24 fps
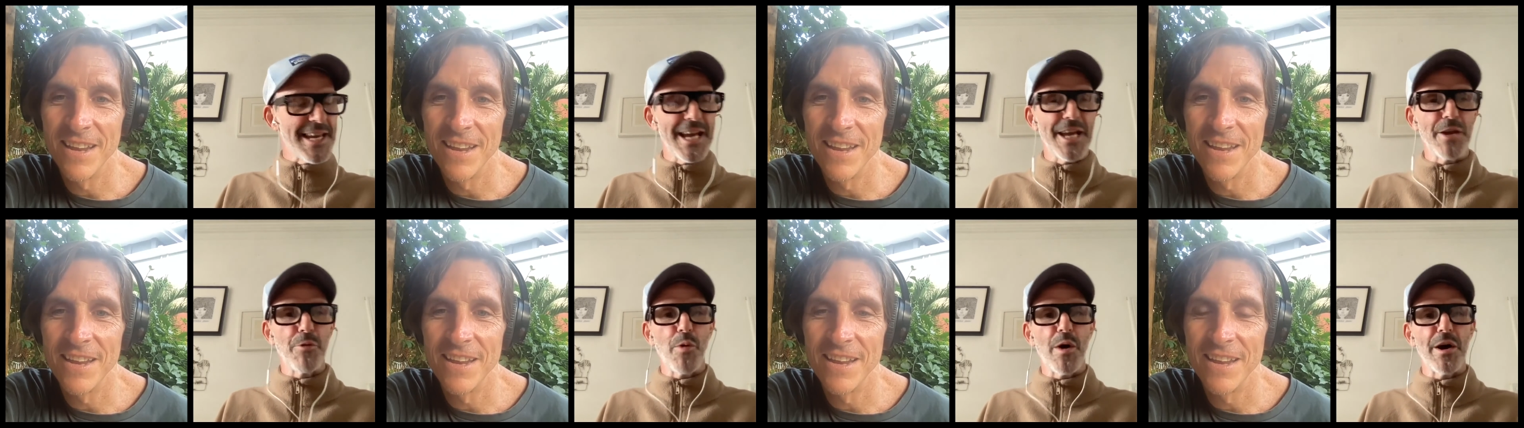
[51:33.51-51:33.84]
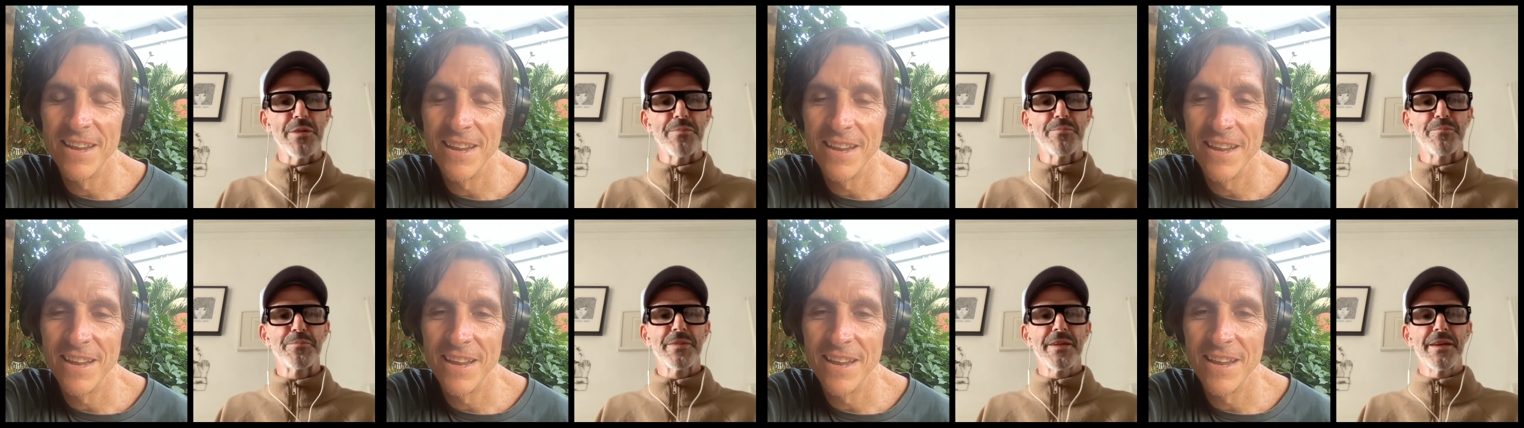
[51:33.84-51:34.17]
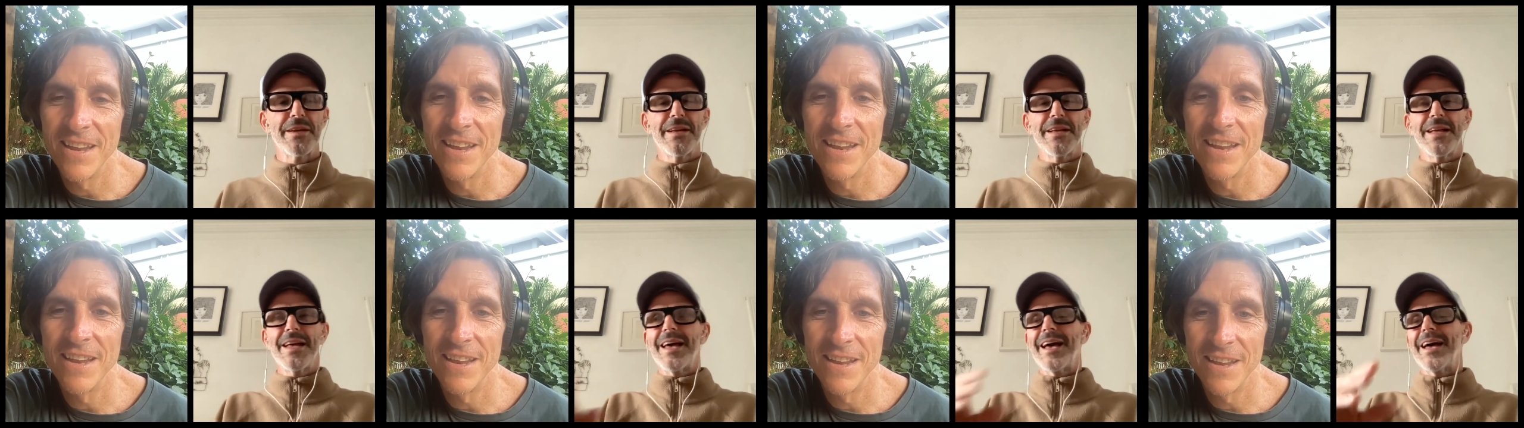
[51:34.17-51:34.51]
Speaker 1: Taiwan.
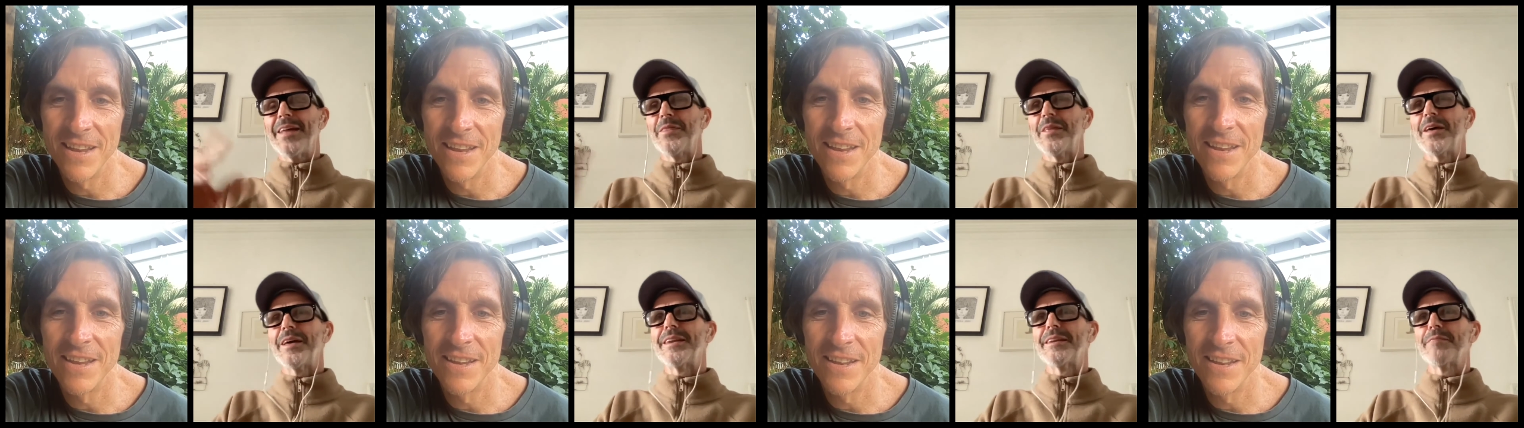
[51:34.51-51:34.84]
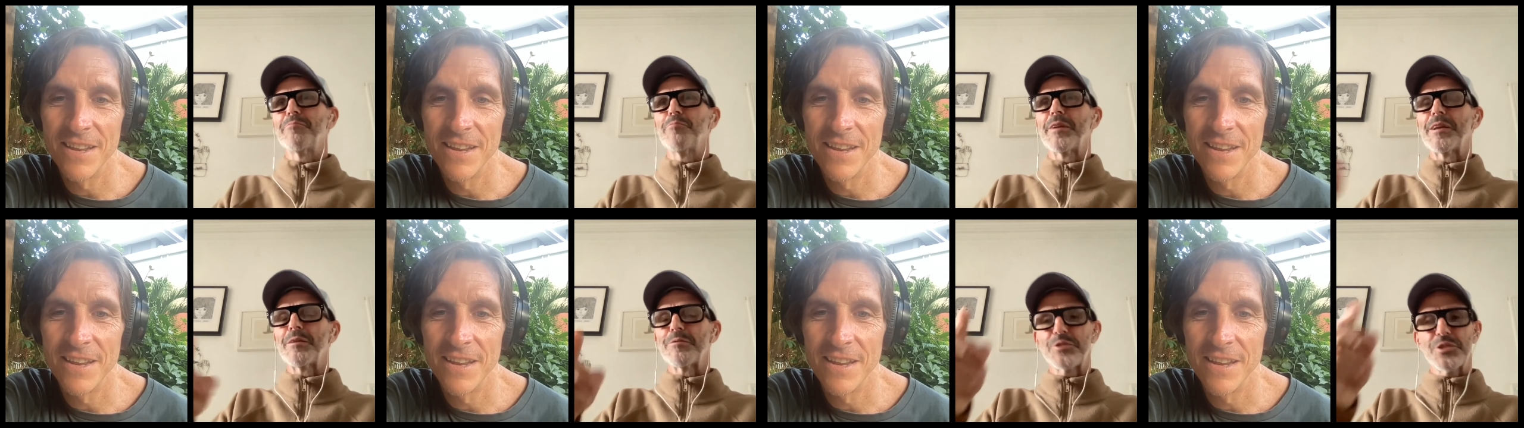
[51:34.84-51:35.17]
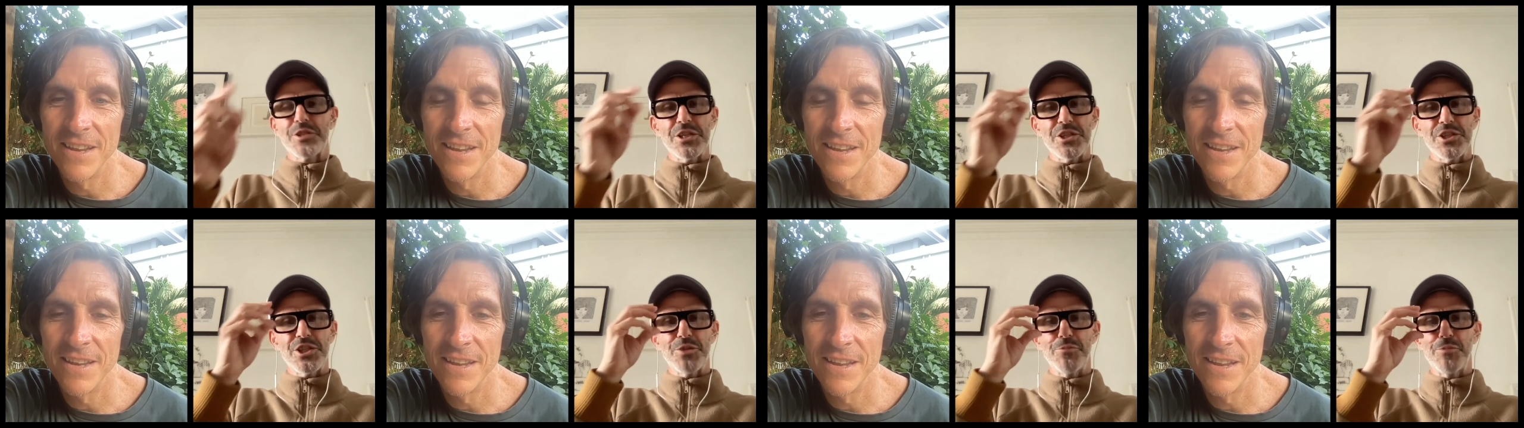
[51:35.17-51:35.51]
And then when I
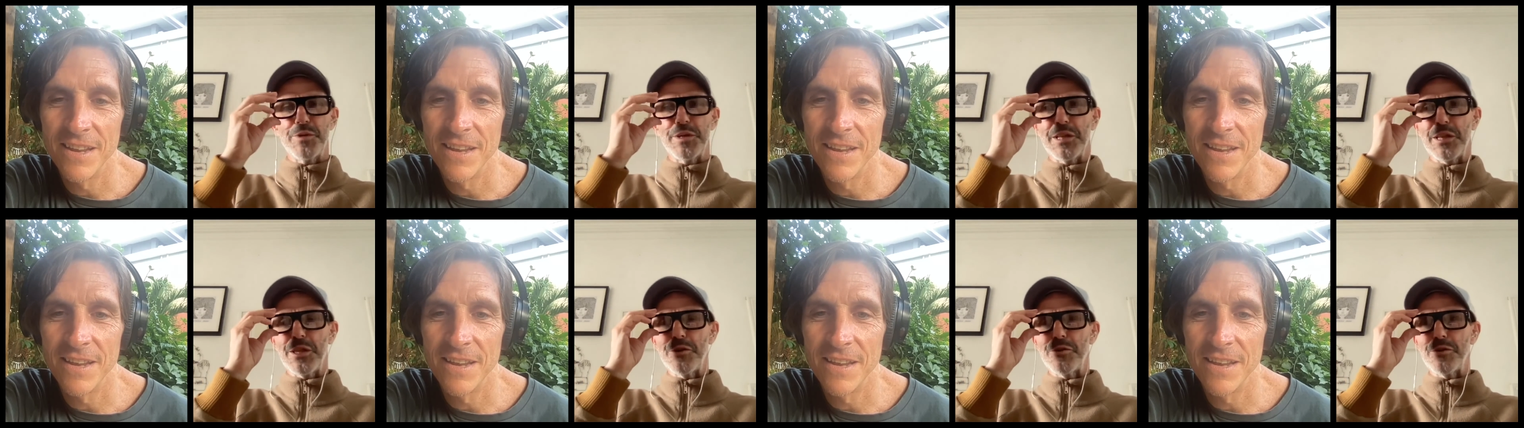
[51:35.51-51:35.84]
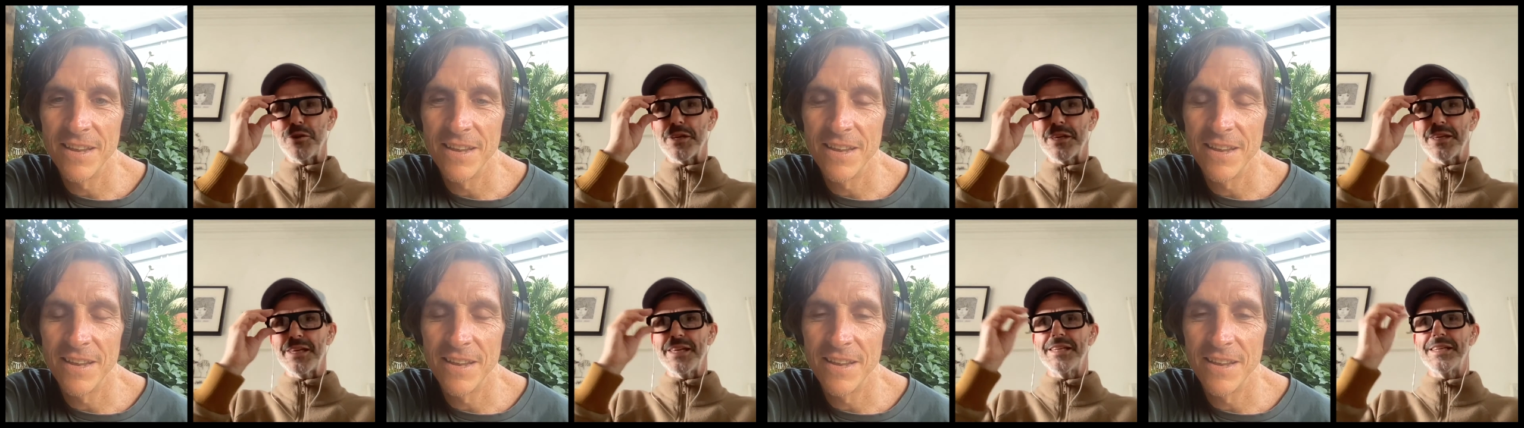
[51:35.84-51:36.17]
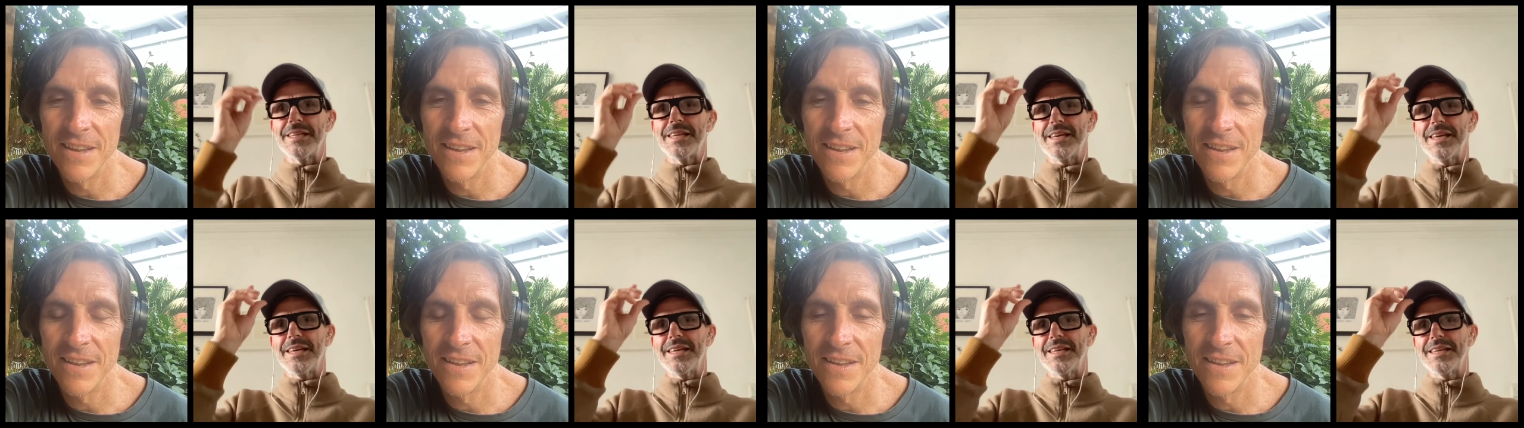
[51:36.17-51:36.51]
was teaching with Luke
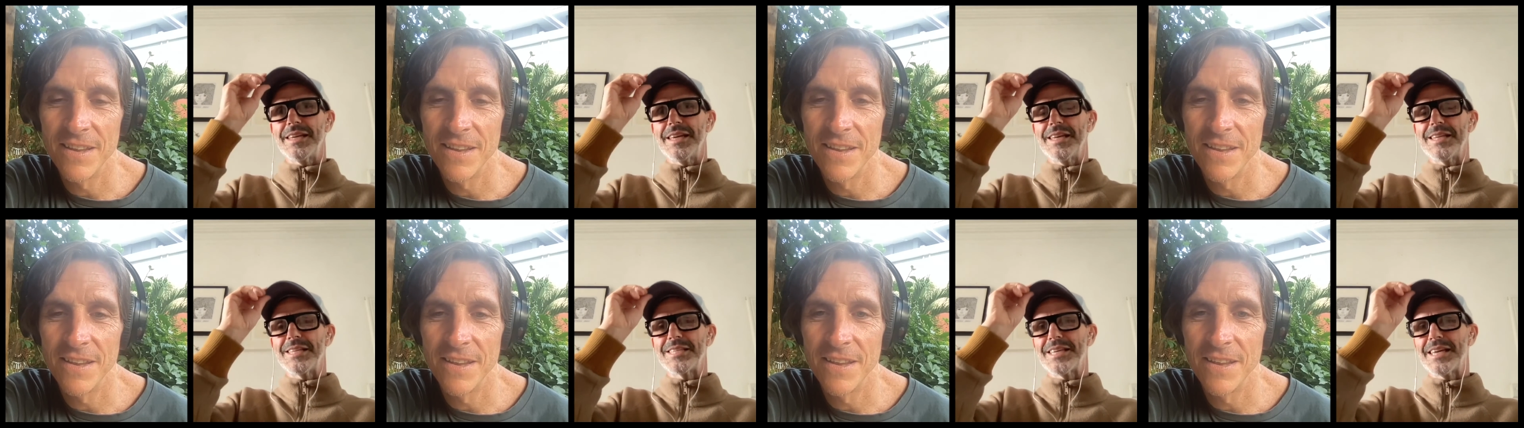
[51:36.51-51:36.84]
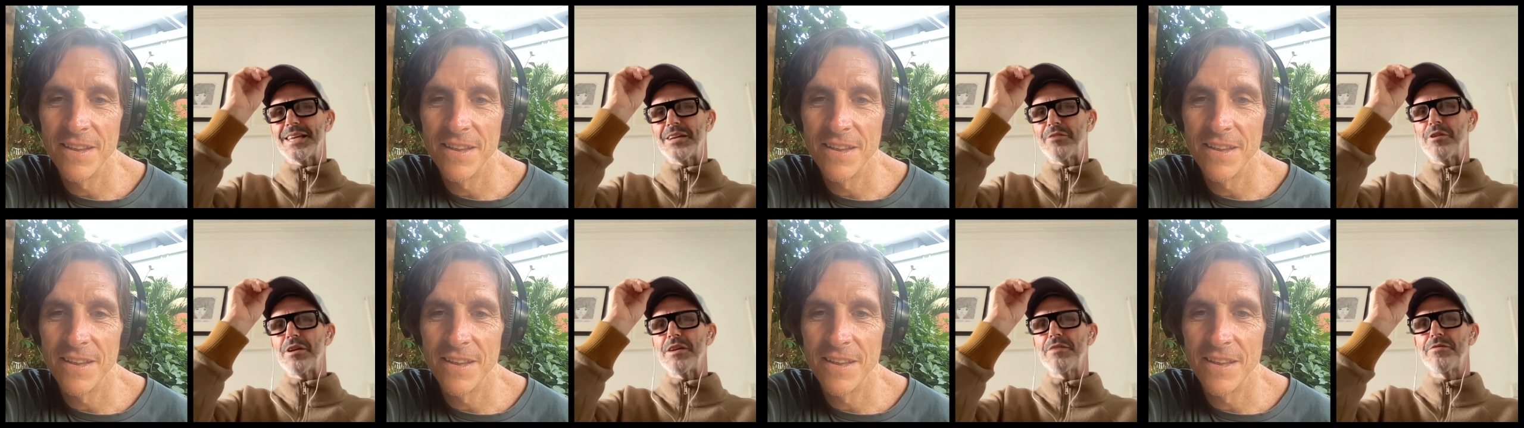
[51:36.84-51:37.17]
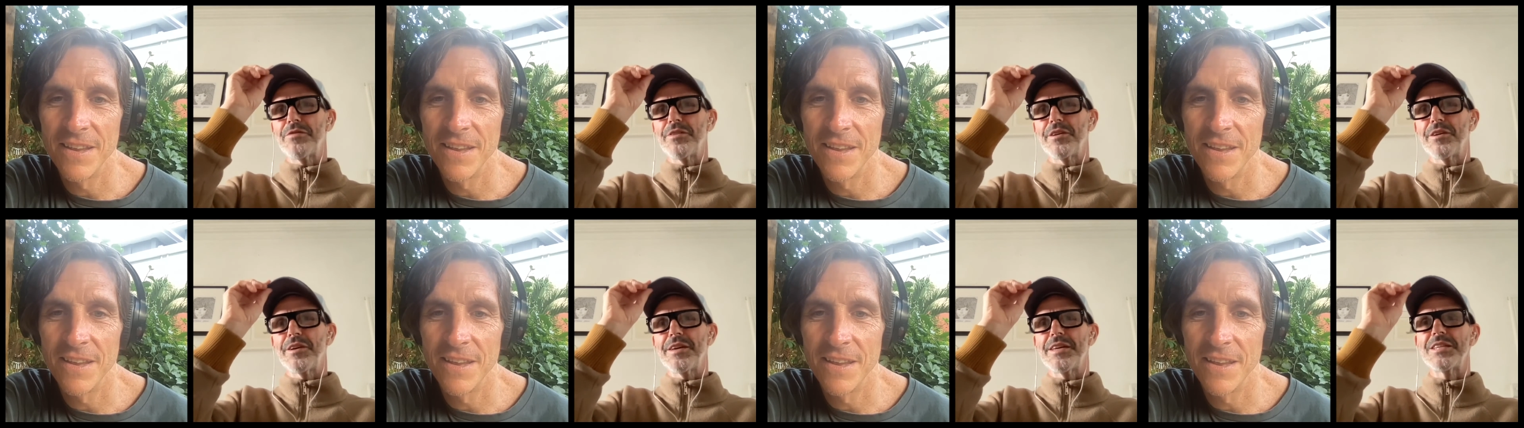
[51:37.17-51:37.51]
in
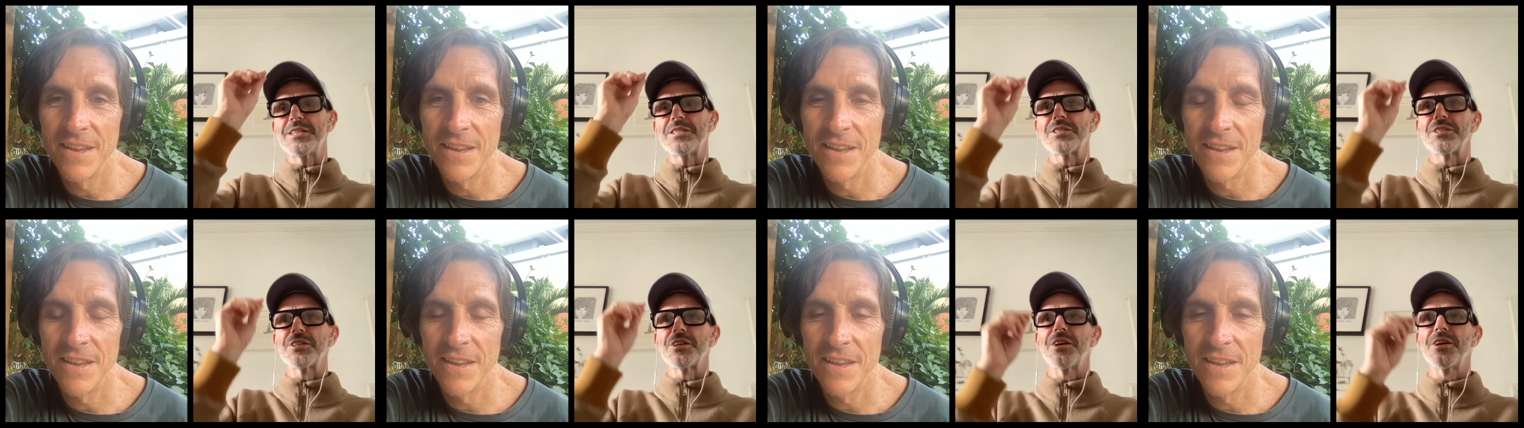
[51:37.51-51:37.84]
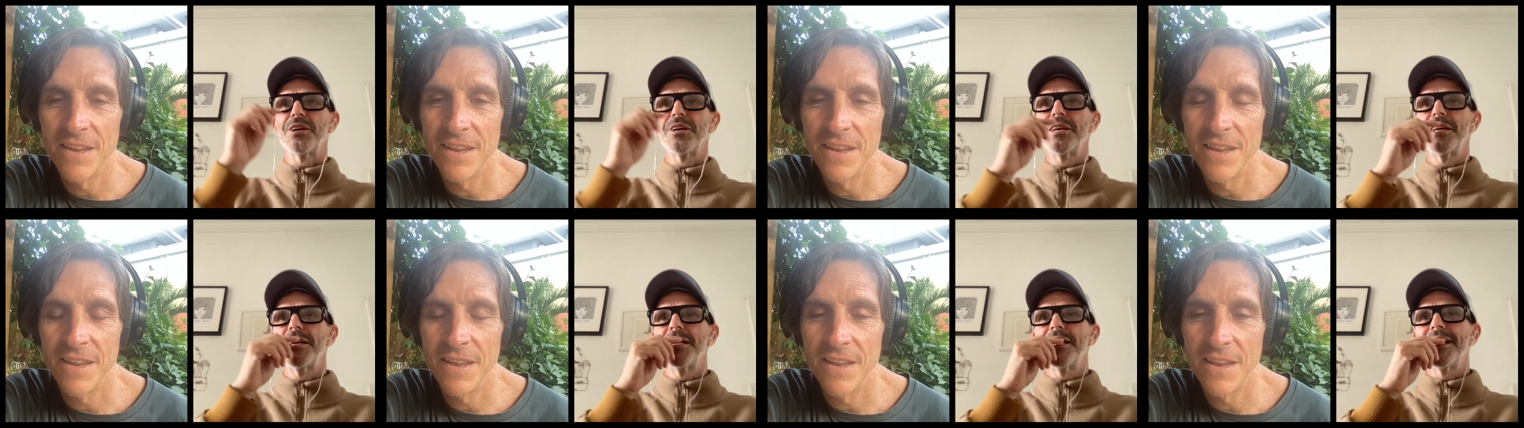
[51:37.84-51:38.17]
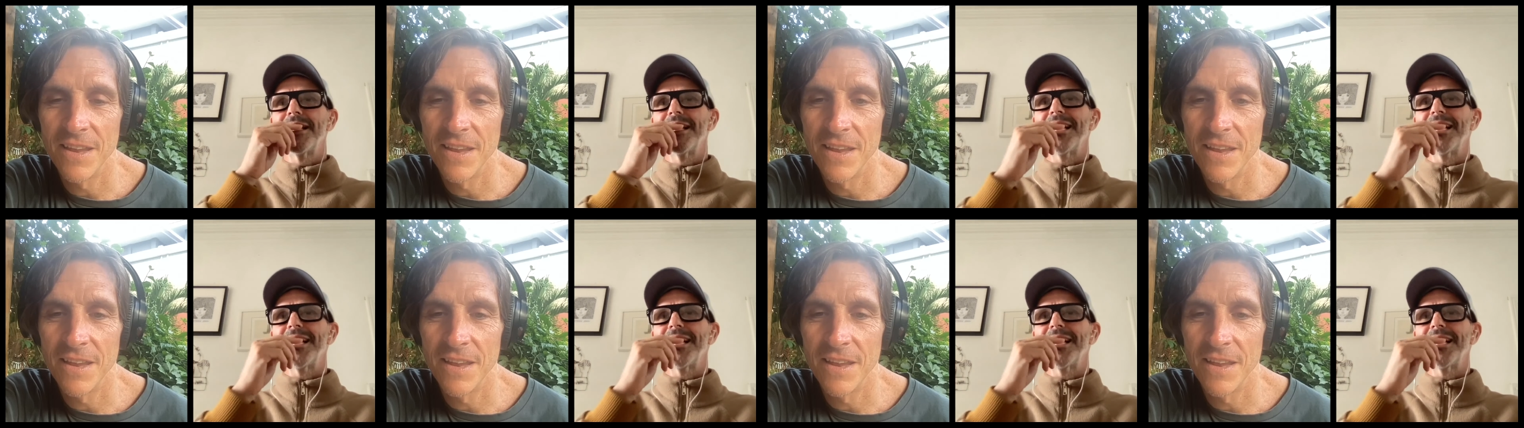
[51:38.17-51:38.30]
Tenerife at Easter,